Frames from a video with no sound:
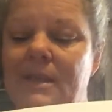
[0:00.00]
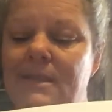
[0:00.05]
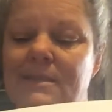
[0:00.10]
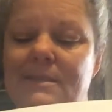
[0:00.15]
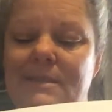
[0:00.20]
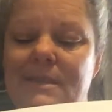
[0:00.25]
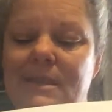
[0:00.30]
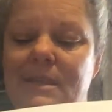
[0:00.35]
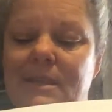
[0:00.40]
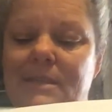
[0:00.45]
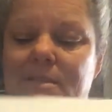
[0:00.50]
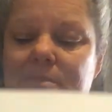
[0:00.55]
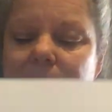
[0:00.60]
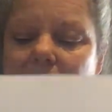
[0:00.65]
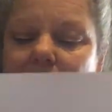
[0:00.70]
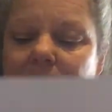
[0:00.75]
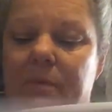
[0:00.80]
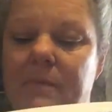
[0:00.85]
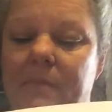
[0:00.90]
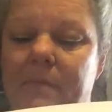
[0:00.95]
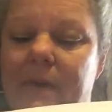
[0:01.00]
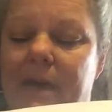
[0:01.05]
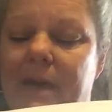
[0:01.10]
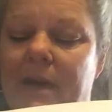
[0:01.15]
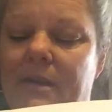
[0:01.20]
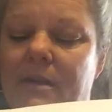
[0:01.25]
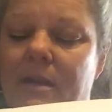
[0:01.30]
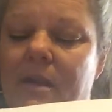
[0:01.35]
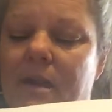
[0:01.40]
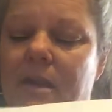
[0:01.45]
didn't see this paper
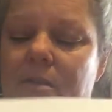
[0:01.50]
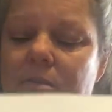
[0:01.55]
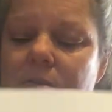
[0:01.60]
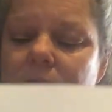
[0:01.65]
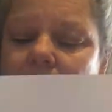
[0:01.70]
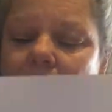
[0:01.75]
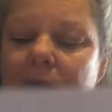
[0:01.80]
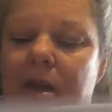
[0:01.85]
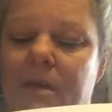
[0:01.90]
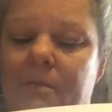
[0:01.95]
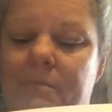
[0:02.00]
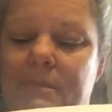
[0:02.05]
pad. I don't know how I